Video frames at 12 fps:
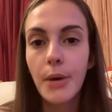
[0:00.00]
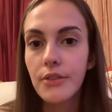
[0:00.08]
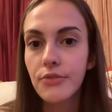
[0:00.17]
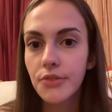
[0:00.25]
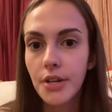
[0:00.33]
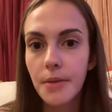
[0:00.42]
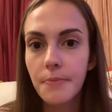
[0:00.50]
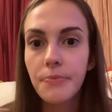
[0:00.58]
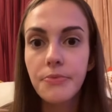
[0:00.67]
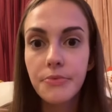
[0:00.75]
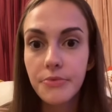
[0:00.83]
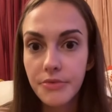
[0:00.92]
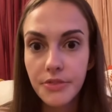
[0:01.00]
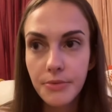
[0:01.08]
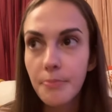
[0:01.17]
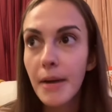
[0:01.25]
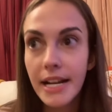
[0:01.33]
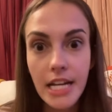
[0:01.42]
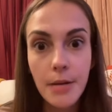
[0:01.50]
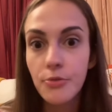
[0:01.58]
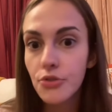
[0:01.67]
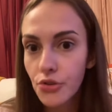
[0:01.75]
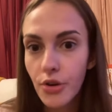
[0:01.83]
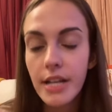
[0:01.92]
away from my
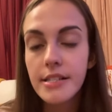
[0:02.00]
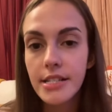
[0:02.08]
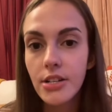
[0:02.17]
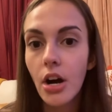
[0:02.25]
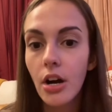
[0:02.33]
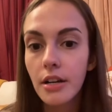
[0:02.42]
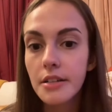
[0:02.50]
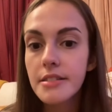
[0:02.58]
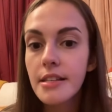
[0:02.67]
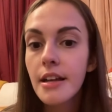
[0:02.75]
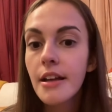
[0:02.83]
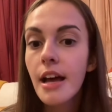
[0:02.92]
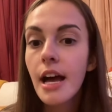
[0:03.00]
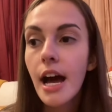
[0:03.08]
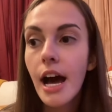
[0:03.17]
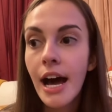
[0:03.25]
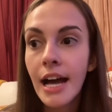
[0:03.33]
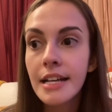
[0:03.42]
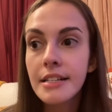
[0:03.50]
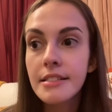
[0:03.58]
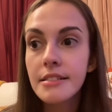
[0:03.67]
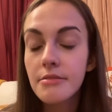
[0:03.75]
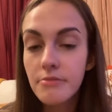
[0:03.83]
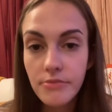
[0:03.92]
neighbor's crazy dogs, I
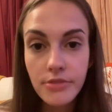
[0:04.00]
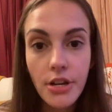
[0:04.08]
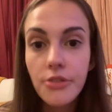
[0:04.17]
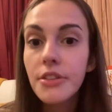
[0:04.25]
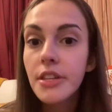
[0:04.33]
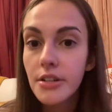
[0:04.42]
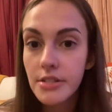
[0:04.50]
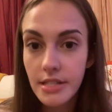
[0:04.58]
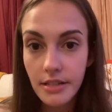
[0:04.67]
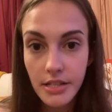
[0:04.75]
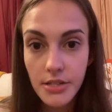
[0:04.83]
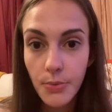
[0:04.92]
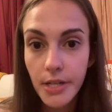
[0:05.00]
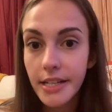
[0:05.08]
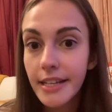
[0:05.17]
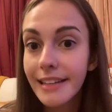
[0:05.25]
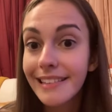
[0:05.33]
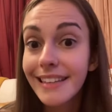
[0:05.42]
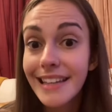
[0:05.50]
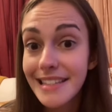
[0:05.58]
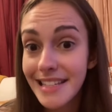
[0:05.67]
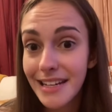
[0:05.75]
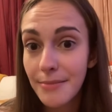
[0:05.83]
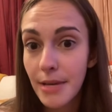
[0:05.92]
know that there's at least one kitten
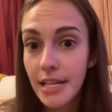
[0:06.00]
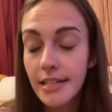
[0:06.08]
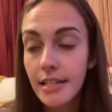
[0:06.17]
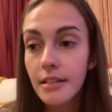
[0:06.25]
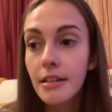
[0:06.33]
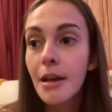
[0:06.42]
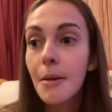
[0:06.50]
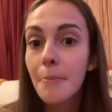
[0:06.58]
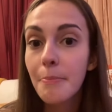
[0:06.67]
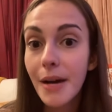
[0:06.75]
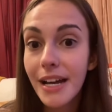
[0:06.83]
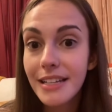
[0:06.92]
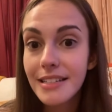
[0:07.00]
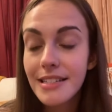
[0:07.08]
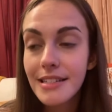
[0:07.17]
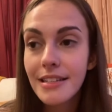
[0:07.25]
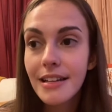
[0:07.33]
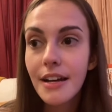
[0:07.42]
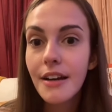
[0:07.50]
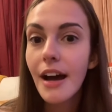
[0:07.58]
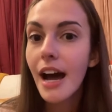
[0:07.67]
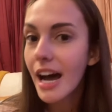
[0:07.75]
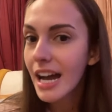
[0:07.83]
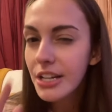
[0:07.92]
that didn't make it, but
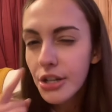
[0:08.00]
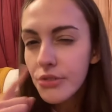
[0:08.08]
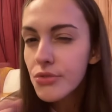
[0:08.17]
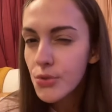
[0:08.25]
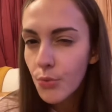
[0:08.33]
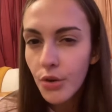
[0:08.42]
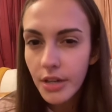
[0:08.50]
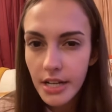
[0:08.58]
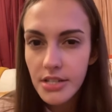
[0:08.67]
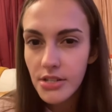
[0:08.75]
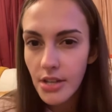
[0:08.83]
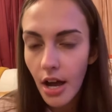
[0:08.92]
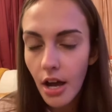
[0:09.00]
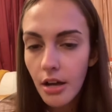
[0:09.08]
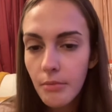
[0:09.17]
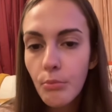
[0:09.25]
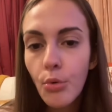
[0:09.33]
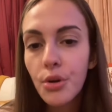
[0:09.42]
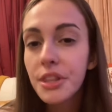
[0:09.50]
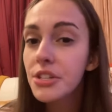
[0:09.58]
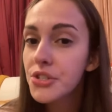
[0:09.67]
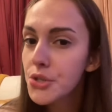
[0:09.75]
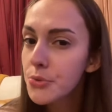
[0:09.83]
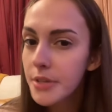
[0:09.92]
I could have sworn I saw more
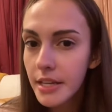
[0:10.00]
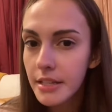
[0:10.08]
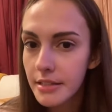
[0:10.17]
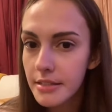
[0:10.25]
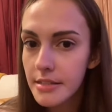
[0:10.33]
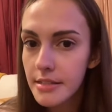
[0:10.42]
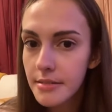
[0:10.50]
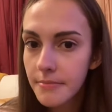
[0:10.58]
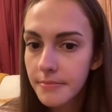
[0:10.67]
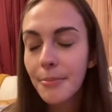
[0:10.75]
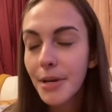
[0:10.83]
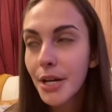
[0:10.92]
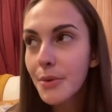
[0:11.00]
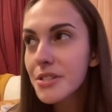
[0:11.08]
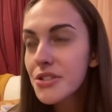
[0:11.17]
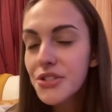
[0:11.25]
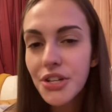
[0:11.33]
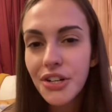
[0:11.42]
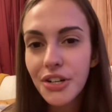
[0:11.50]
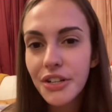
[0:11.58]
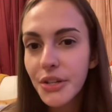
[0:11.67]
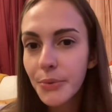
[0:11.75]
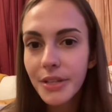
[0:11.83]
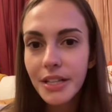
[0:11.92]
than 2 kittens. But I wasn't sure,
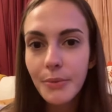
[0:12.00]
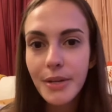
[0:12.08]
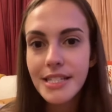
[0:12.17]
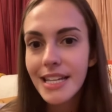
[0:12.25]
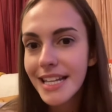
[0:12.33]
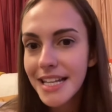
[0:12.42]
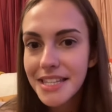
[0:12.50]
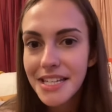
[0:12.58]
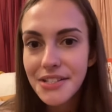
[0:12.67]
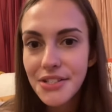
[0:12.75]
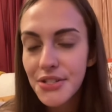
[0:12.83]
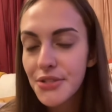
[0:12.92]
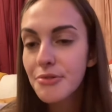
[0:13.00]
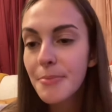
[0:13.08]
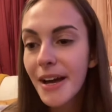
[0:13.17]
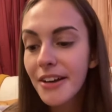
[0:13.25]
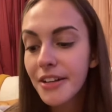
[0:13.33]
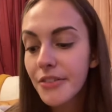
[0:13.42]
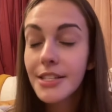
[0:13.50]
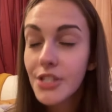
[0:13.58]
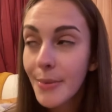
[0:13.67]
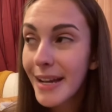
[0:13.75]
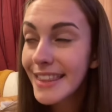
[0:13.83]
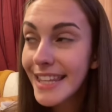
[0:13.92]
and there really wasn't anything to do about it.
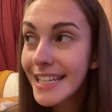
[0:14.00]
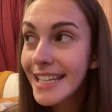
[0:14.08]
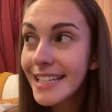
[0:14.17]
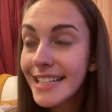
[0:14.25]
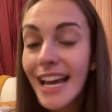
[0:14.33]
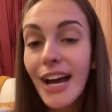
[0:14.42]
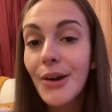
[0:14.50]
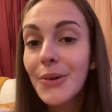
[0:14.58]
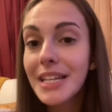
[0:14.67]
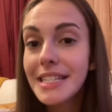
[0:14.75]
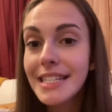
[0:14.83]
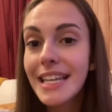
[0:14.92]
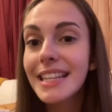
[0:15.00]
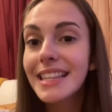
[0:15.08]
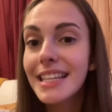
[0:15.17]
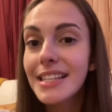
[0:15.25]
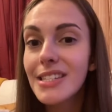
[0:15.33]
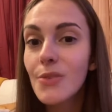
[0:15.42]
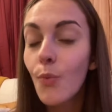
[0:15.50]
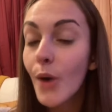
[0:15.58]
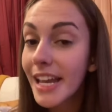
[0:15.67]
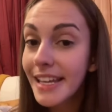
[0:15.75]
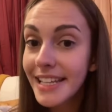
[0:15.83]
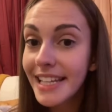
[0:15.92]
So my thinking now is that this
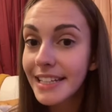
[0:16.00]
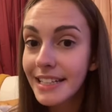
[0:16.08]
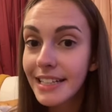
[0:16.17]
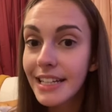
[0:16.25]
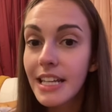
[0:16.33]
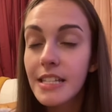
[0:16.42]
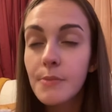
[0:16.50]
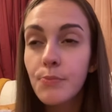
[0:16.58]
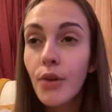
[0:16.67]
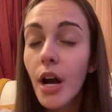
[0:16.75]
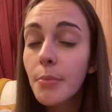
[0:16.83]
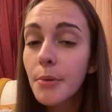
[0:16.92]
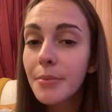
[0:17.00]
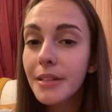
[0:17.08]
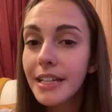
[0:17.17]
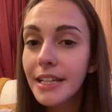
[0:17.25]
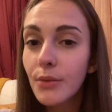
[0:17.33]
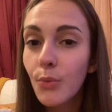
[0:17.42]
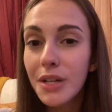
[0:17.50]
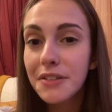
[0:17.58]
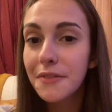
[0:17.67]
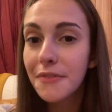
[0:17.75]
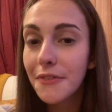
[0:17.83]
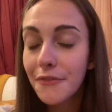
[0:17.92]
white kitten is probably one
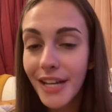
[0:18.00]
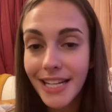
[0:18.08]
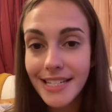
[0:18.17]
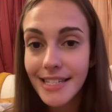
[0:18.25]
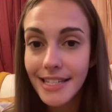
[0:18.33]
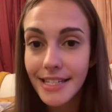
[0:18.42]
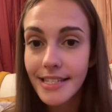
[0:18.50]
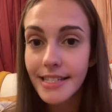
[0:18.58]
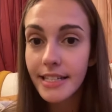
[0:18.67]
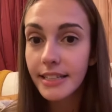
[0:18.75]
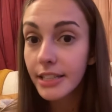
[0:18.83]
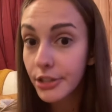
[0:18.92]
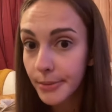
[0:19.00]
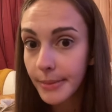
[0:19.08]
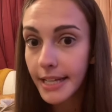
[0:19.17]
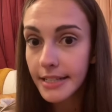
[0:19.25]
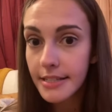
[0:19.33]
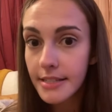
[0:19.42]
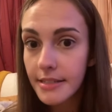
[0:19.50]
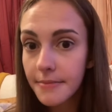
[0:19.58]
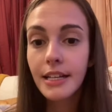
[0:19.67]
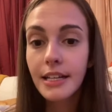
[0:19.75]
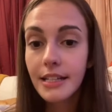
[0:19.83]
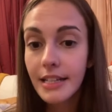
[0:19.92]
of Venus's litter mates.
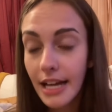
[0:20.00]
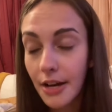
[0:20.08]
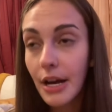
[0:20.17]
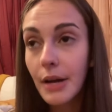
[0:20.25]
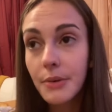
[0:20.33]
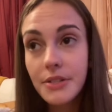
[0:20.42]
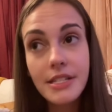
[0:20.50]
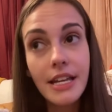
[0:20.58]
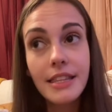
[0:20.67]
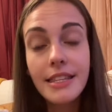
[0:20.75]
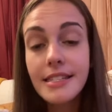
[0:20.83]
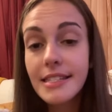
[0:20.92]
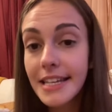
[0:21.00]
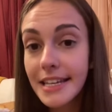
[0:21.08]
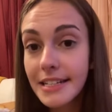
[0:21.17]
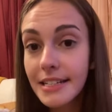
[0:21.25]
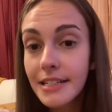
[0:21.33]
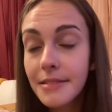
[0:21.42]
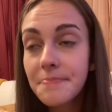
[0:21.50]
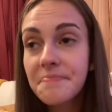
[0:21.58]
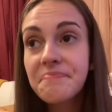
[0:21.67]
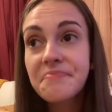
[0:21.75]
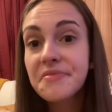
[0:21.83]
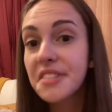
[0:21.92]
Now, I will say, this kitten
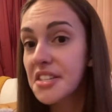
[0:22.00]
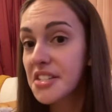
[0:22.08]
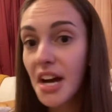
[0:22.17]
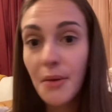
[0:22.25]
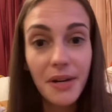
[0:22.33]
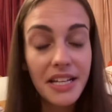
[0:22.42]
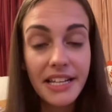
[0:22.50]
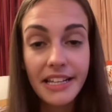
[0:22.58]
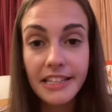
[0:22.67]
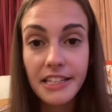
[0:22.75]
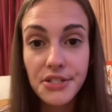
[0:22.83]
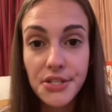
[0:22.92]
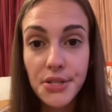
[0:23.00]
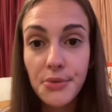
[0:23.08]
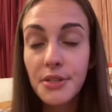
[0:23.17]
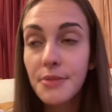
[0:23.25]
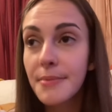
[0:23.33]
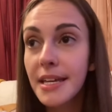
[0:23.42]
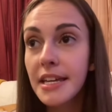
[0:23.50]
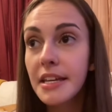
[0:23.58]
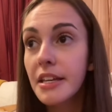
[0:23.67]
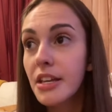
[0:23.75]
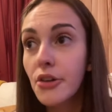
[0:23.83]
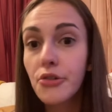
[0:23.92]
does not want anything to do with
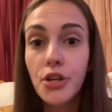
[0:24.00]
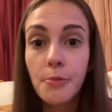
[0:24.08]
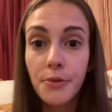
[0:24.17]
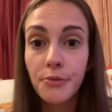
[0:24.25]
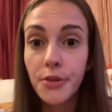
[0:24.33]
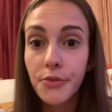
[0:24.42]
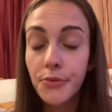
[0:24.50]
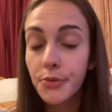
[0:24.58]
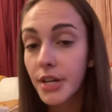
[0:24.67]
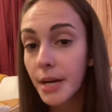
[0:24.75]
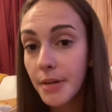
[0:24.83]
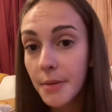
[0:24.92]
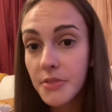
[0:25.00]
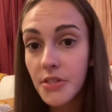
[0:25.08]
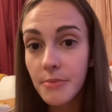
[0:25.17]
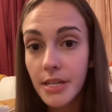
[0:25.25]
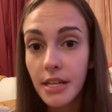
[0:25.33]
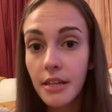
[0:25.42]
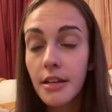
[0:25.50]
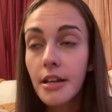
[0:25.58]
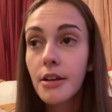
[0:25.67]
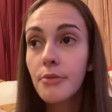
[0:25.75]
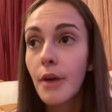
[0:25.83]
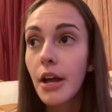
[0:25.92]
me. Coop and Roof will come up to me
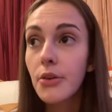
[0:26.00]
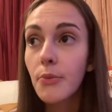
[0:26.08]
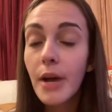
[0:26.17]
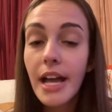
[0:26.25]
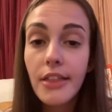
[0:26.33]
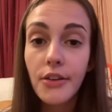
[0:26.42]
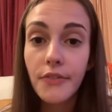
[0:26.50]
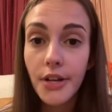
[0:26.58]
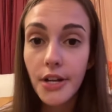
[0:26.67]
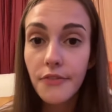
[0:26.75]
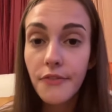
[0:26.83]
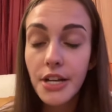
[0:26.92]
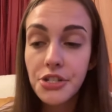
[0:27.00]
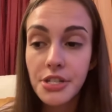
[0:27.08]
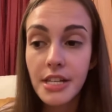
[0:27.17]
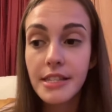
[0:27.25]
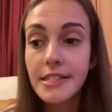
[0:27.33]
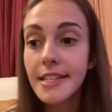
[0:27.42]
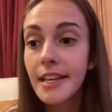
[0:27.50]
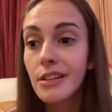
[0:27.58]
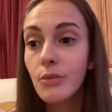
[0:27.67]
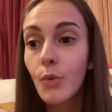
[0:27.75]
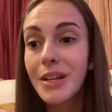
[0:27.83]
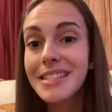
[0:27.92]
right away. They're very affectionate. This
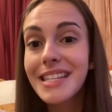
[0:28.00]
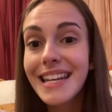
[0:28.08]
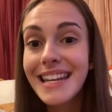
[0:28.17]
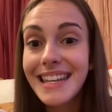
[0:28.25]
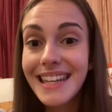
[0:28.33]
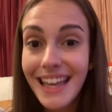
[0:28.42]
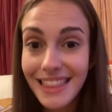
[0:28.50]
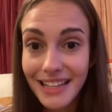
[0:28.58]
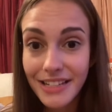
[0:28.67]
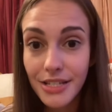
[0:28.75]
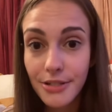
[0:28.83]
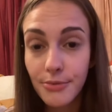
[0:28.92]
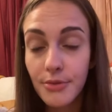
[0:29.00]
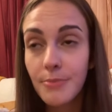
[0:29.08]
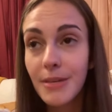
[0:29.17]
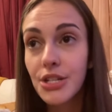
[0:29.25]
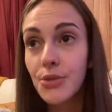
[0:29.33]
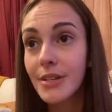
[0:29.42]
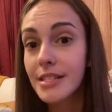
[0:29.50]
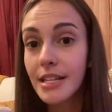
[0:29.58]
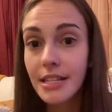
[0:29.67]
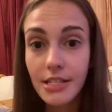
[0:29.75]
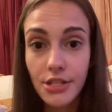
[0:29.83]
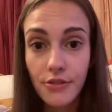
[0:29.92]
kitten wants nothing to do with me. She wants
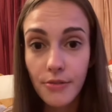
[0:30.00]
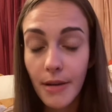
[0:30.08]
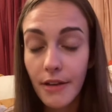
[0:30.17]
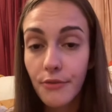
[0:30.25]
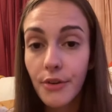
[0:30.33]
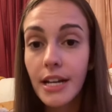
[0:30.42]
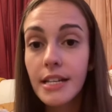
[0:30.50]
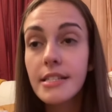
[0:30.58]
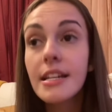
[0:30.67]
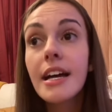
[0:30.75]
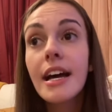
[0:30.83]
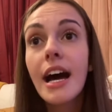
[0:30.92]
nothing to do with my friend.